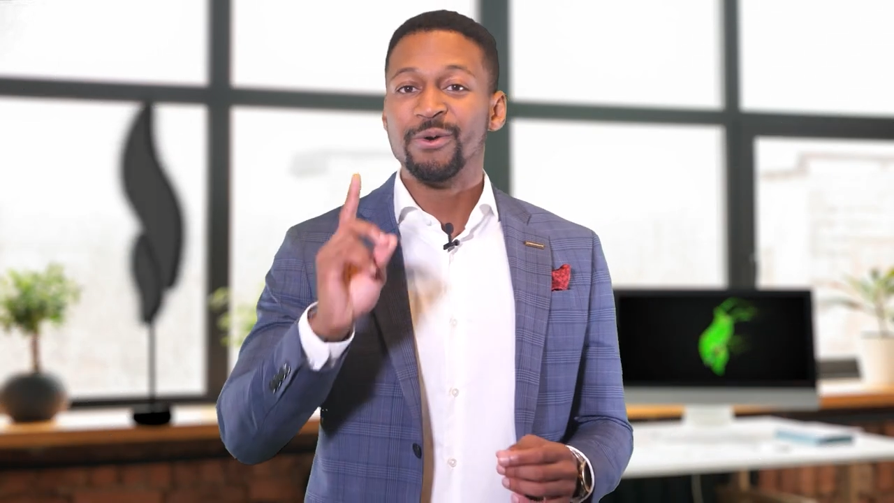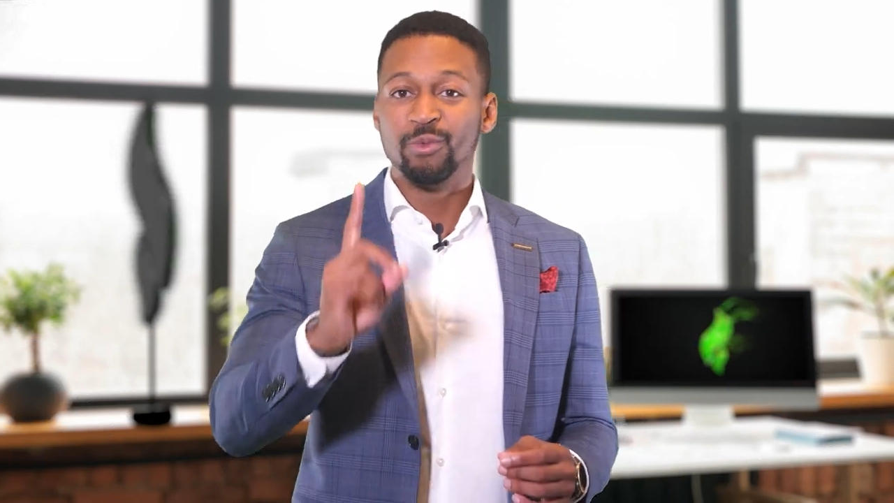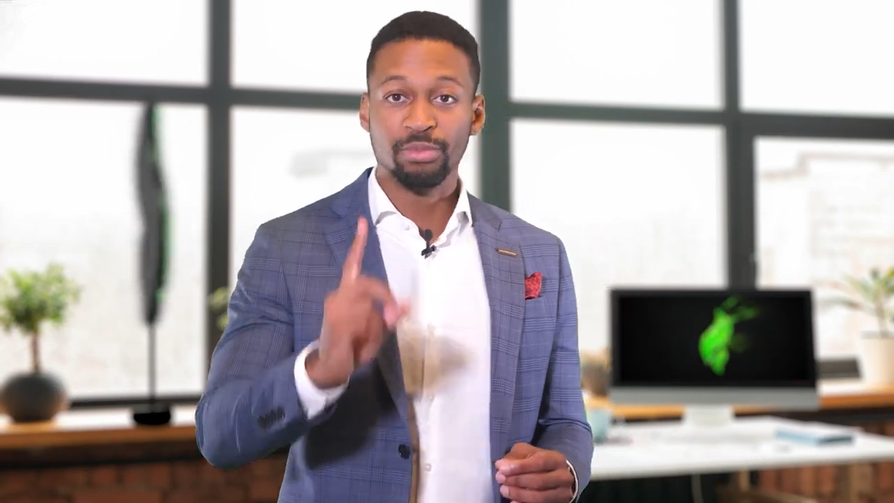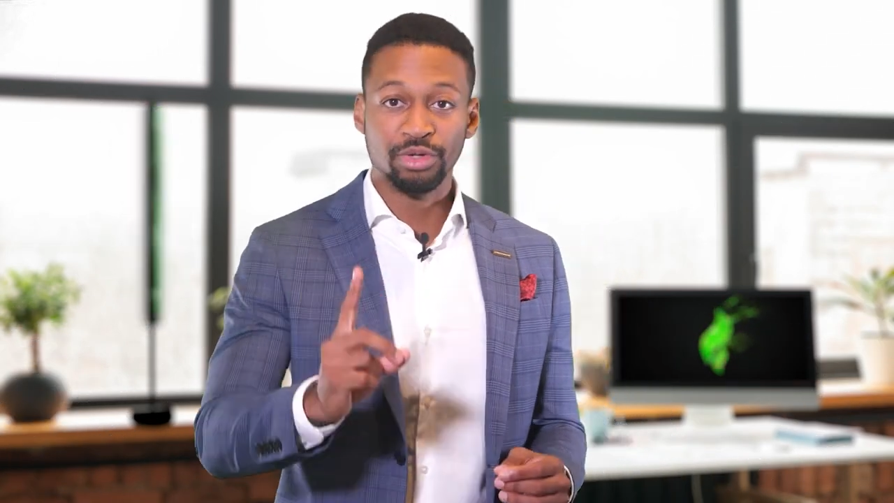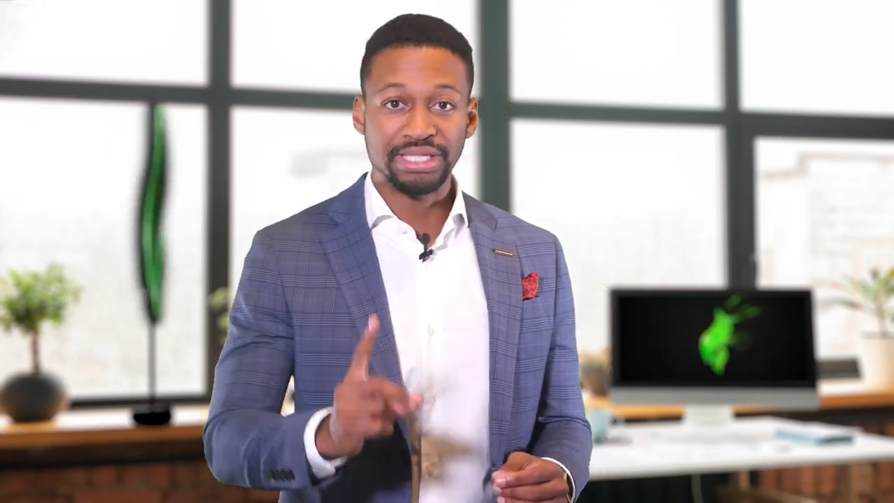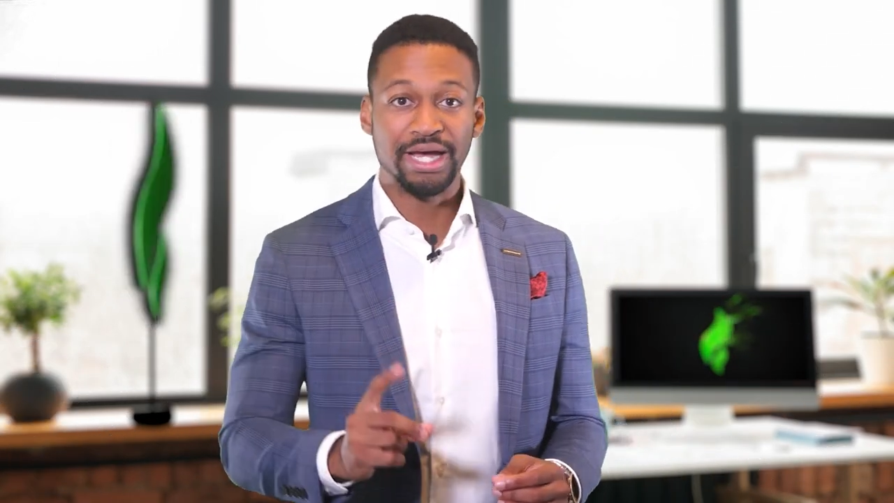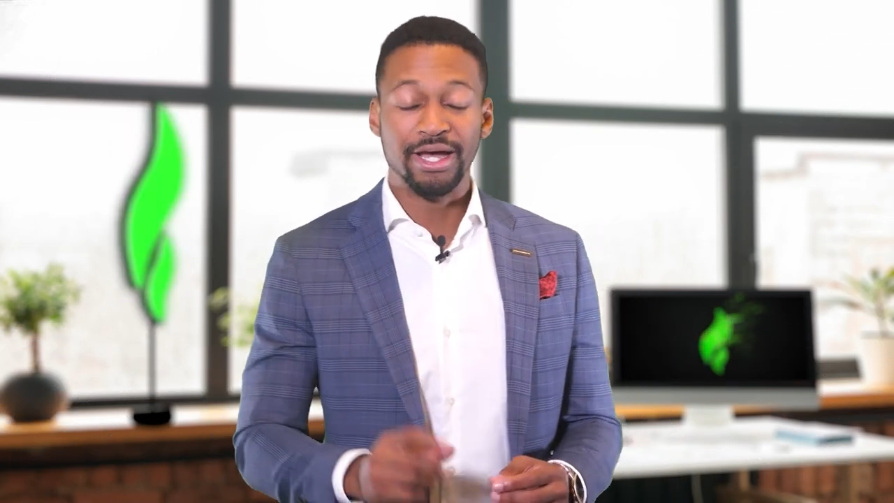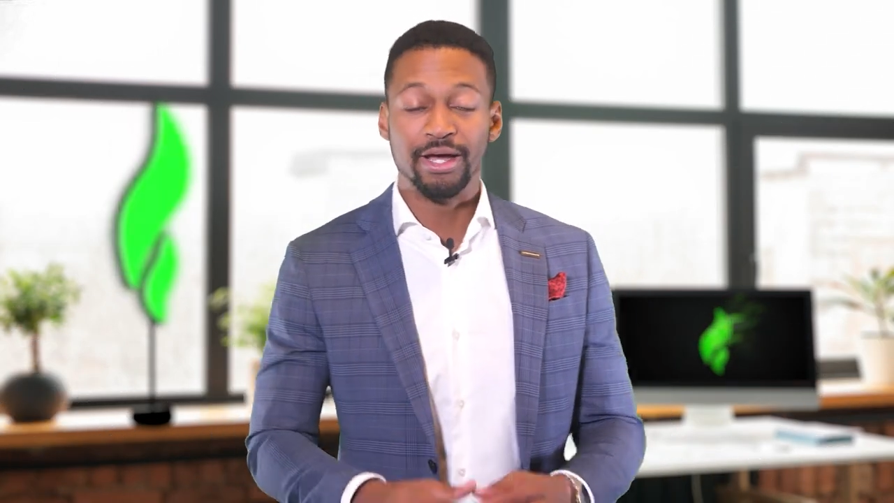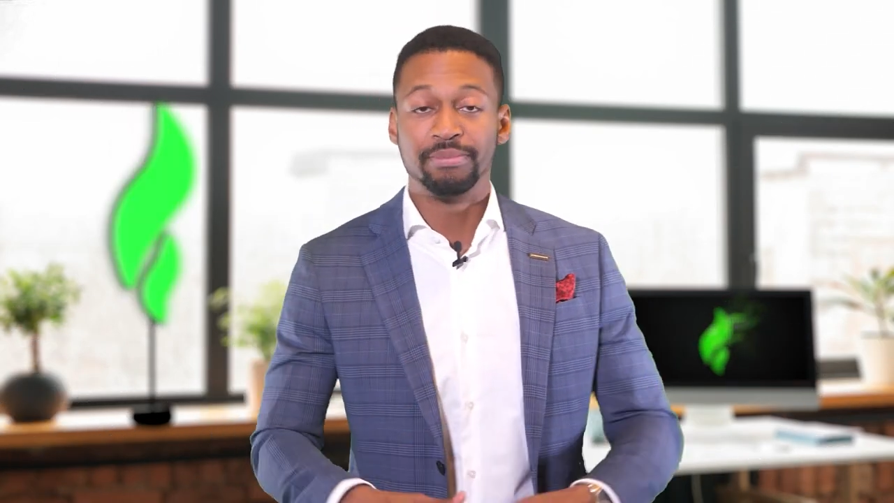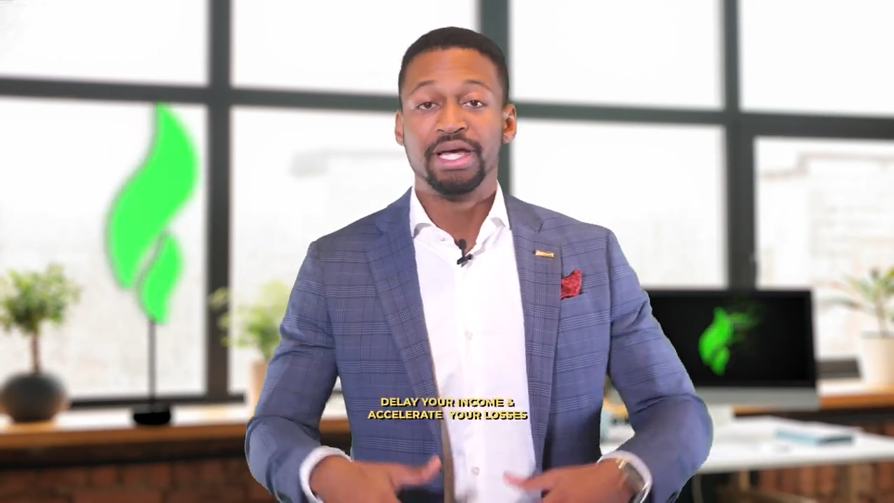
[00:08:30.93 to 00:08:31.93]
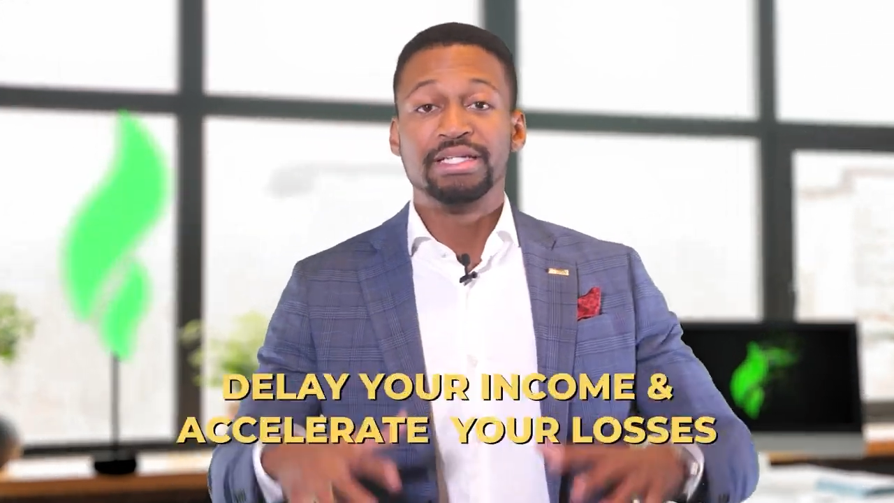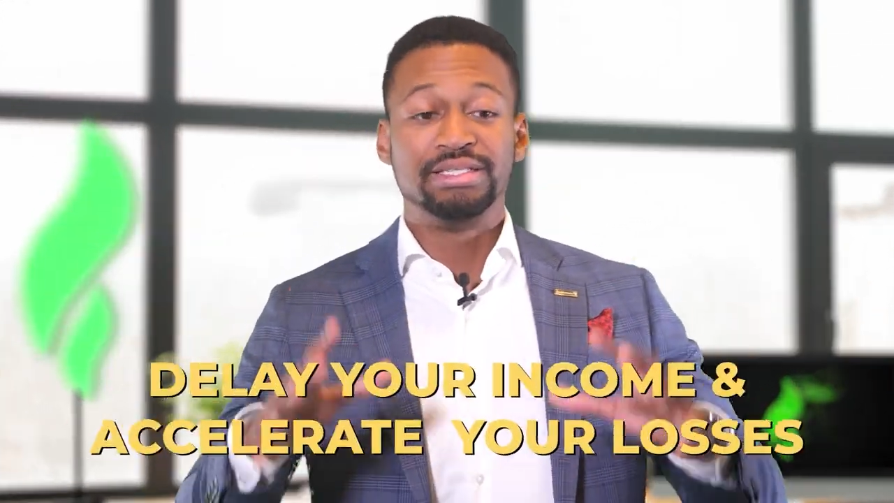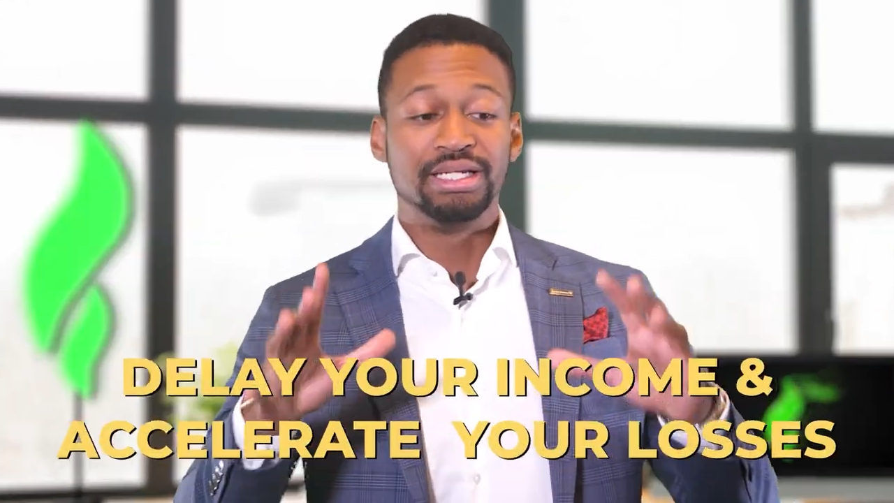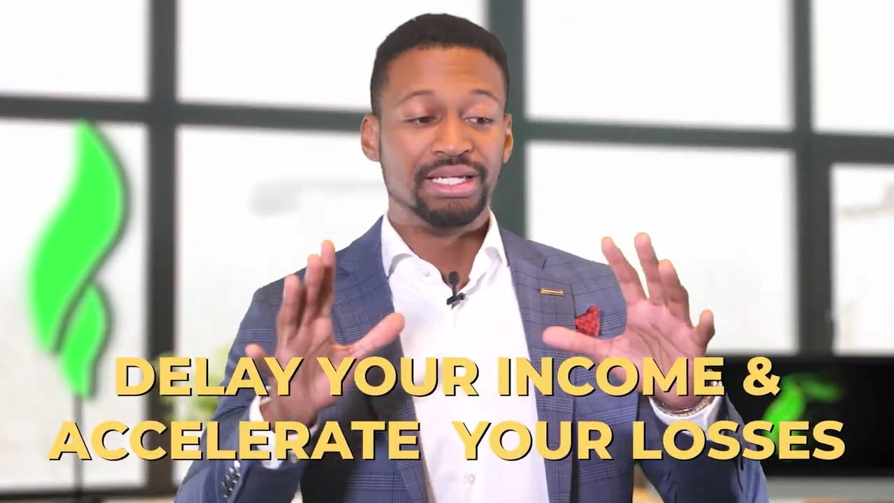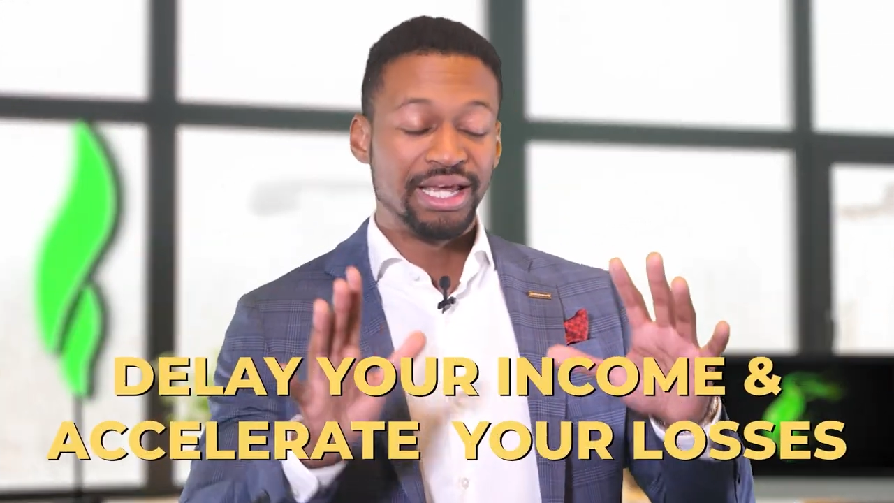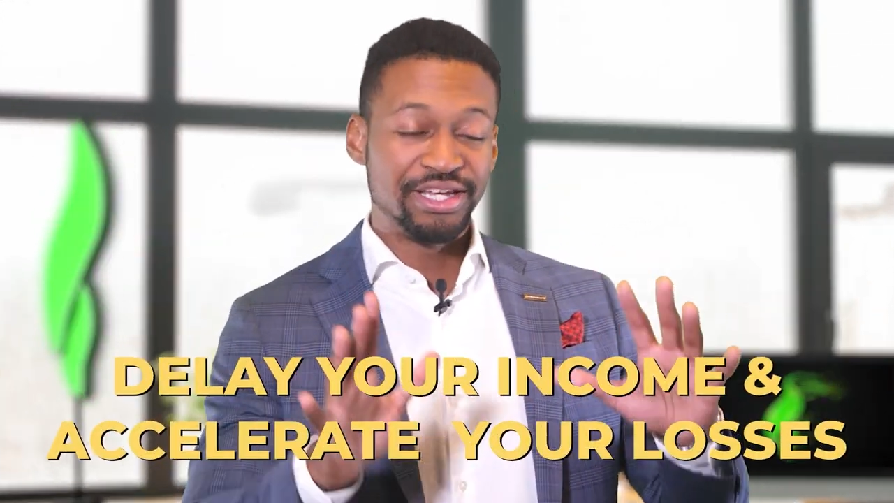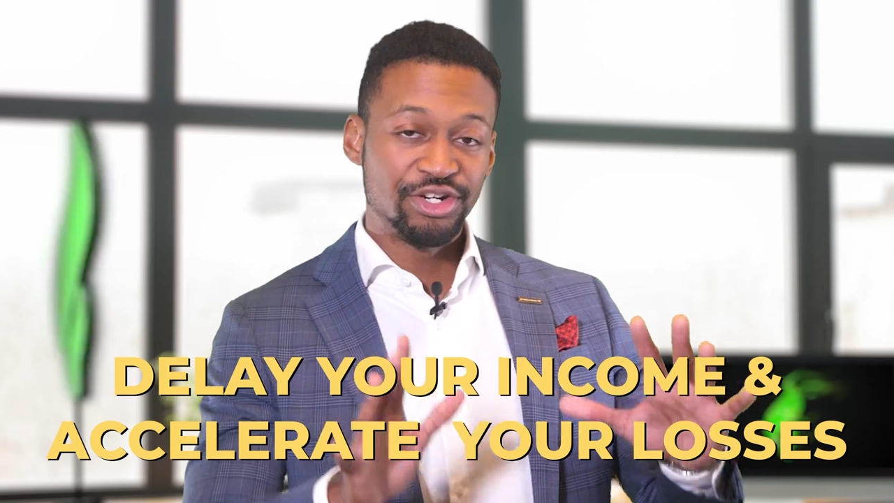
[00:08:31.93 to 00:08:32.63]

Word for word: One more time delay